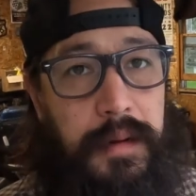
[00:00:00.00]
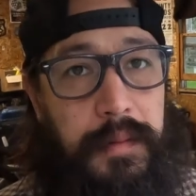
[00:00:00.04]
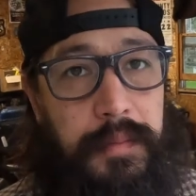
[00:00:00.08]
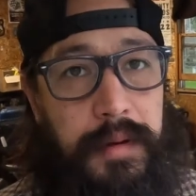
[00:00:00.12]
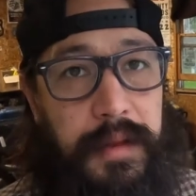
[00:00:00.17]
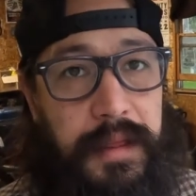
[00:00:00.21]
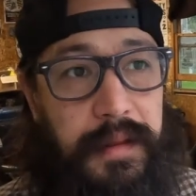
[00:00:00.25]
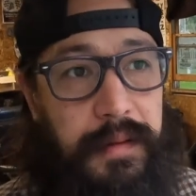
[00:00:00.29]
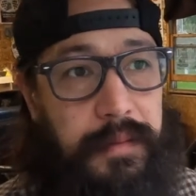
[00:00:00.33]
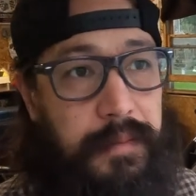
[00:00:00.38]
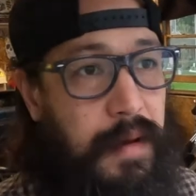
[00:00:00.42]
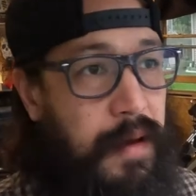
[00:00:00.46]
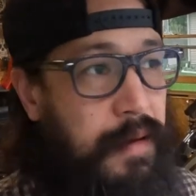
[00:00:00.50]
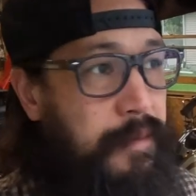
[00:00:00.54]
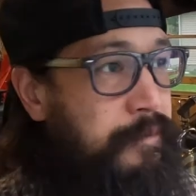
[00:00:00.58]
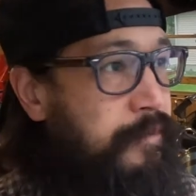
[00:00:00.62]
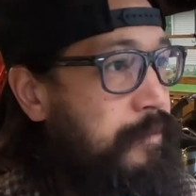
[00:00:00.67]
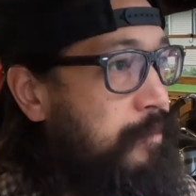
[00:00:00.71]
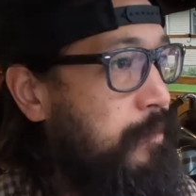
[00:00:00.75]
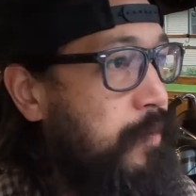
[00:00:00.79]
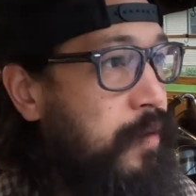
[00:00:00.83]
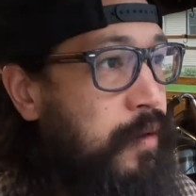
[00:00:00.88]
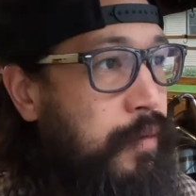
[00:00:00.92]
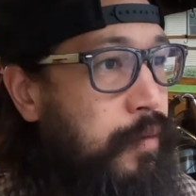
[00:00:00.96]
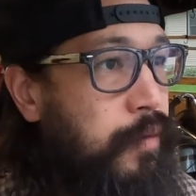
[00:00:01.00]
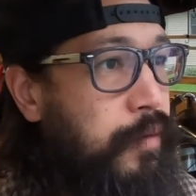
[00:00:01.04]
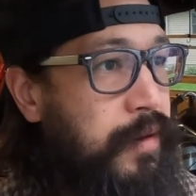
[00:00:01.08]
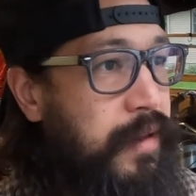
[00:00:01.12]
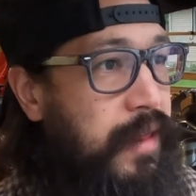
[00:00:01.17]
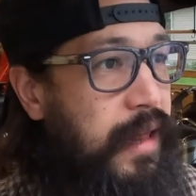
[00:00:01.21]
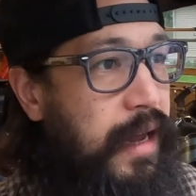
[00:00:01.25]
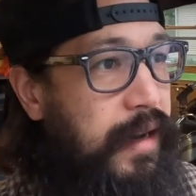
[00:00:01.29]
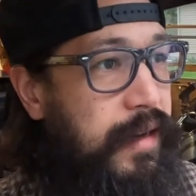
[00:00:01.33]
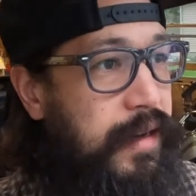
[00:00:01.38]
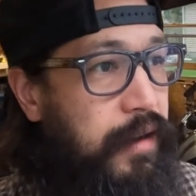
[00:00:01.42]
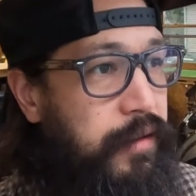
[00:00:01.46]
But I've cruised
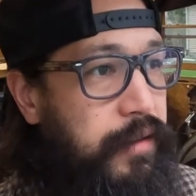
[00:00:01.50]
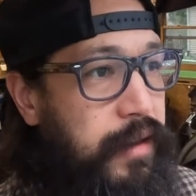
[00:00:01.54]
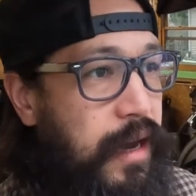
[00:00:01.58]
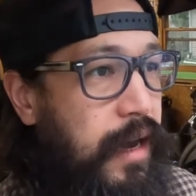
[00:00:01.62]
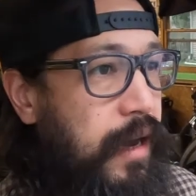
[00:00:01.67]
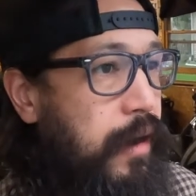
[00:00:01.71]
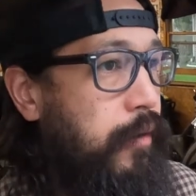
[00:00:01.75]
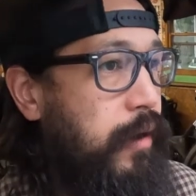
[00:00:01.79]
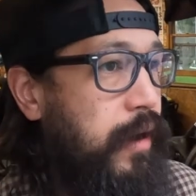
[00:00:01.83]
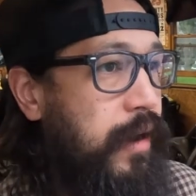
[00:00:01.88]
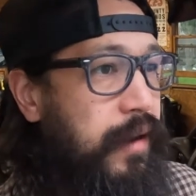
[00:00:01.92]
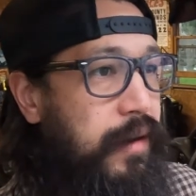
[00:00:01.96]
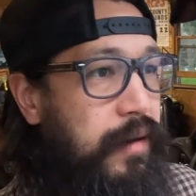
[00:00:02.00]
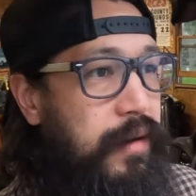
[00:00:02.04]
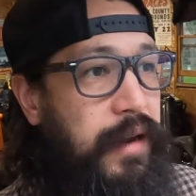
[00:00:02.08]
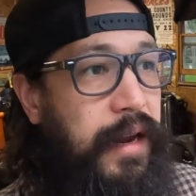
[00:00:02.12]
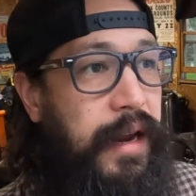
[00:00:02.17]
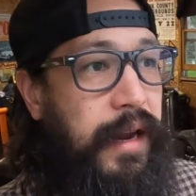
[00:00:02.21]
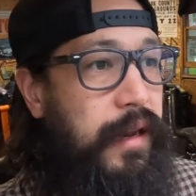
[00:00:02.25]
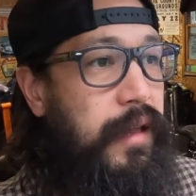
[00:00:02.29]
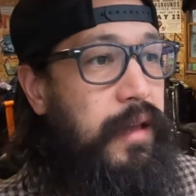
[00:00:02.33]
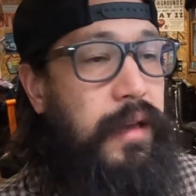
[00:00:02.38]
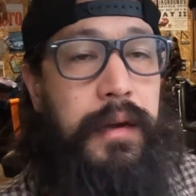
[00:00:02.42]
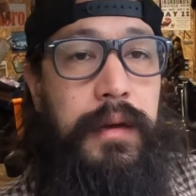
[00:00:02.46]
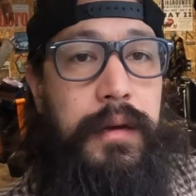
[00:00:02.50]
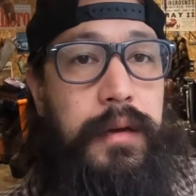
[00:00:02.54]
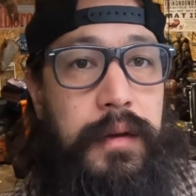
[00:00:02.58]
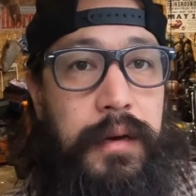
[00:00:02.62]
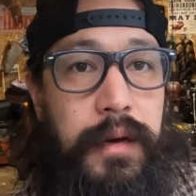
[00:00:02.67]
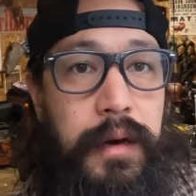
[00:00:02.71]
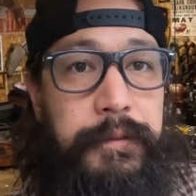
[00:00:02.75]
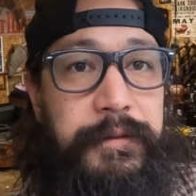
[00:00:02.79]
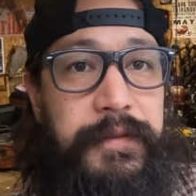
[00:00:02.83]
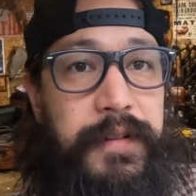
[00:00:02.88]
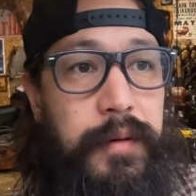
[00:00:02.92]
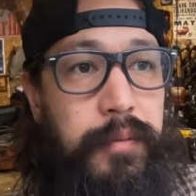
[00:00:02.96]
that down the highway at 80
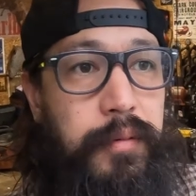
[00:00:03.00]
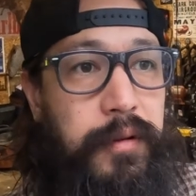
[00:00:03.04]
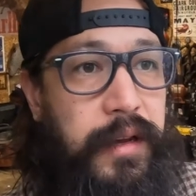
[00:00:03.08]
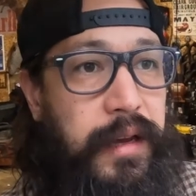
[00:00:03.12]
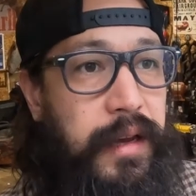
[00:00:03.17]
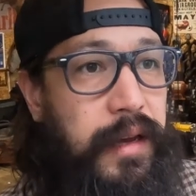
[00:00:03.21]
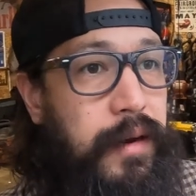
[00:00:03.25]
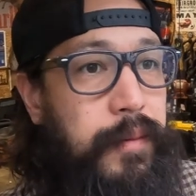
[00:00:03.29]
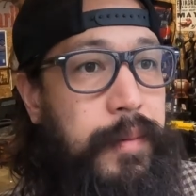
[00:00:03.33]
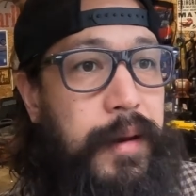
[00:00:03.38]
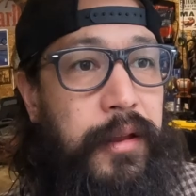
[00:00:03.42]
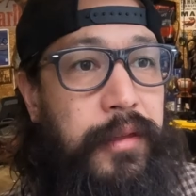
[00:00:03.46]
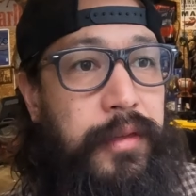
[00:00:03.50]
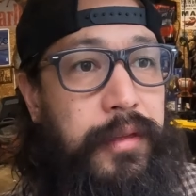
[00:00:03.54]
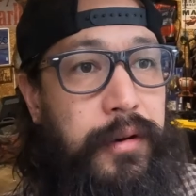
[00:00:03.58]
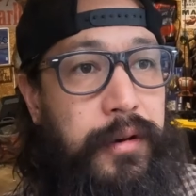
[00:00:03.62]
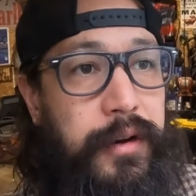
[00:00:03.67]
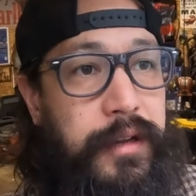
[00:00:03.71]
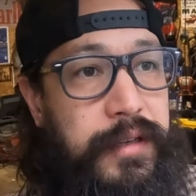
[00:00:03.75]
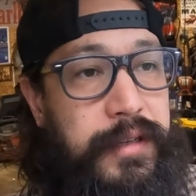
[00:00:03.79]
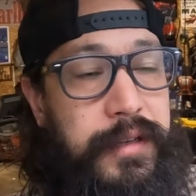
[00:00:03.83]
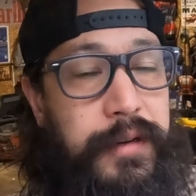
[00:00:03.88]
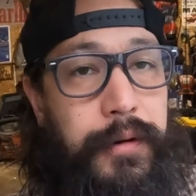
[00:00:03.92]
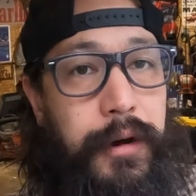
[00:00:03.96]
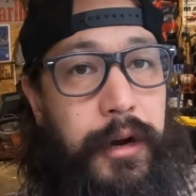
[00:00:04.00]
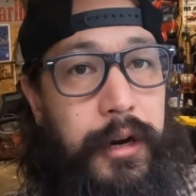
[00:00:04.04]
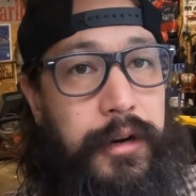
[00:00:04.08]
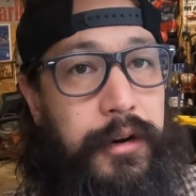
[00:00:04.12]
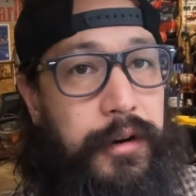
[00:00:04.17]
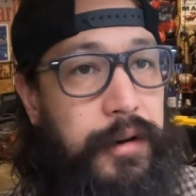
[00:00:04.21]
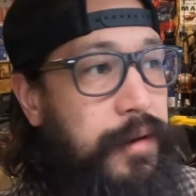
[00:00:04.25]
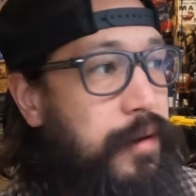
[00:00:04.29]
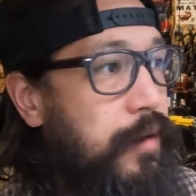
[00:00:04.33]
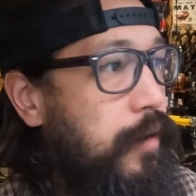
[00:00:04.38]
comfortably at about 3,200.